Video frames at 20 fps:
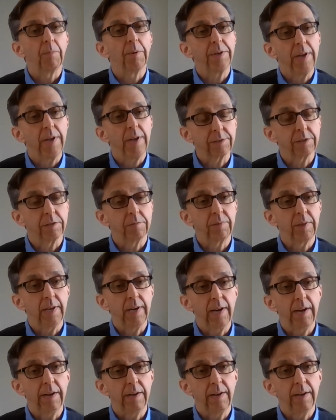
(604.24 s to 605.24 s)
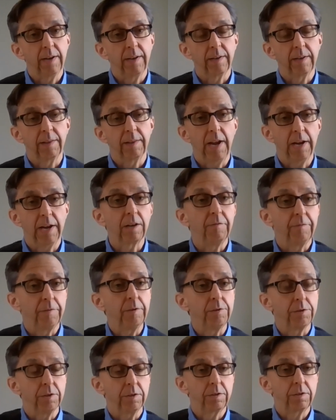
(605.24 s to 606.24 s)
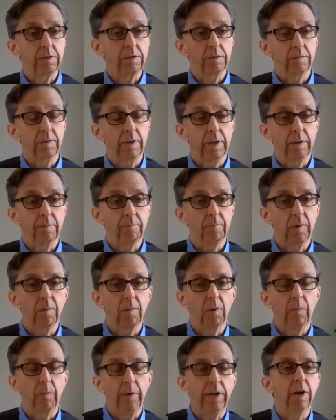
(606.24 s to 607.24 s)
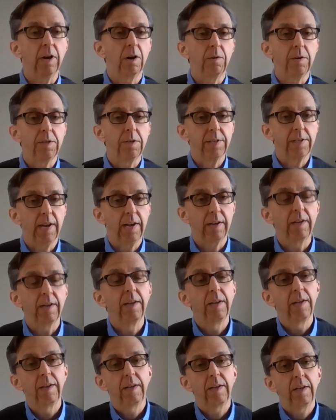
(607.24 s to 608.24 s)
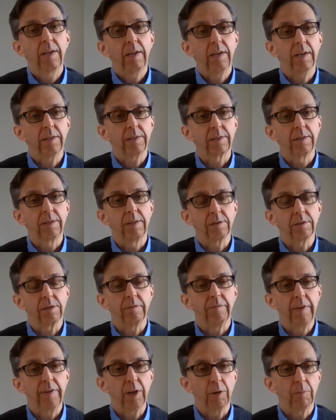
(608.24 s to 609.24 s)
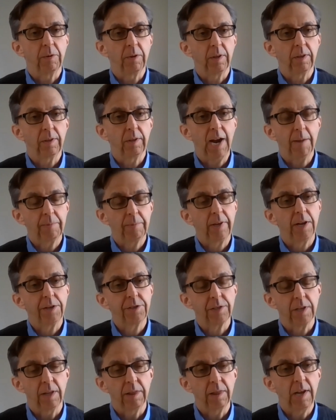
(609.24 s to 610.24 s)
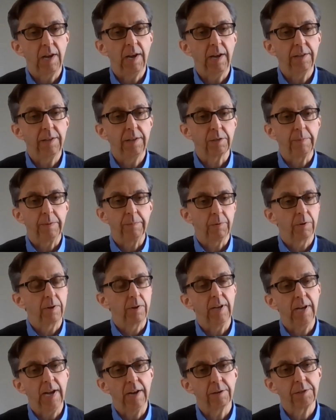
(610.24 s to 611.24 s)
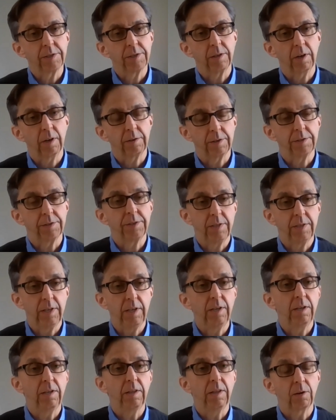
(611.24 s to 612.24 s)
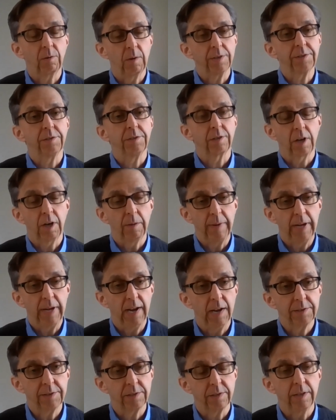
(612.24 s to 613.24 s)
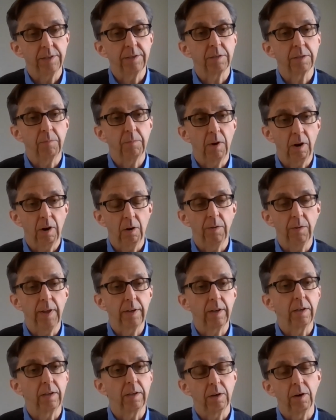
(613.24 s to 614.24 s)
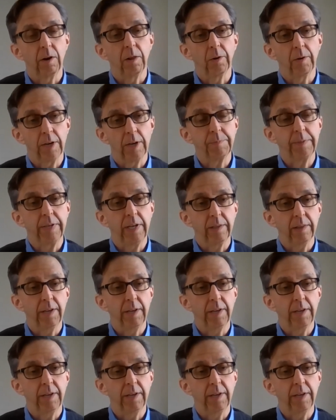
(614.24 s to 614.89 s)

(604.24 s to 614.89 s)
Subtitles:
protection plan, and a lot of confusion too. And what we know is that there's an available application online, so people can now start to see the questions are going to be asked, and then tomorrow they can go to their SBA